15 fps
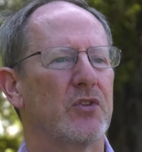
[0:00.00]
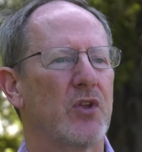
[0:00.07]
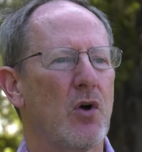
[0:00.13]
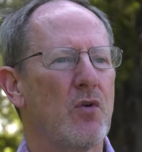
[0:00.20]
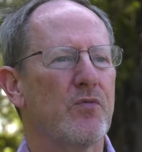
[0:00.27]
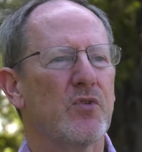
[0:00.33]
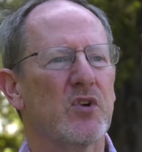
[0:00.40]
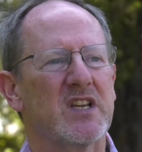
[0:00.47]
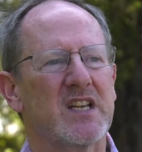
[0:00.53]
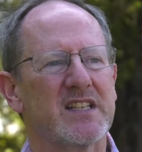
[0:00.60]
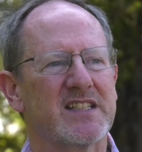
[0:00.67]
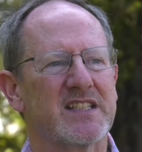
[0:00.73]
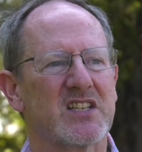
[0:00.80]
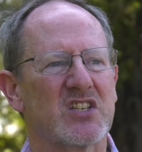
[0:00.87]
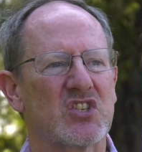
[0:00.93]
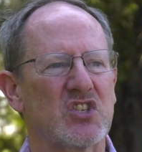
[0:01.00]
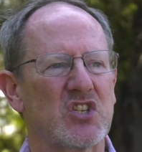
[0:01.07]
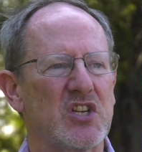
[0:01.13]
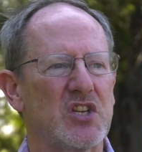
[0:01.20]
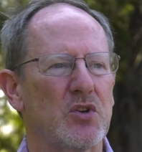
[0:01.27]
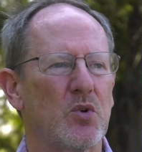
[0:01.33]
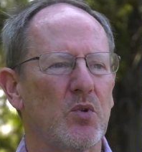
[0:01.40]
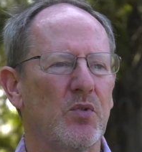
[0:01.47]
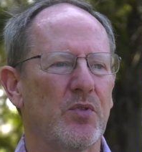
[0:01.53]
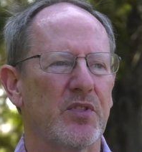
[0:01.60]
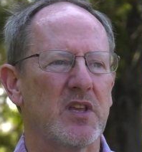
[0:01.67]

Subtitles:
Don't forget to seal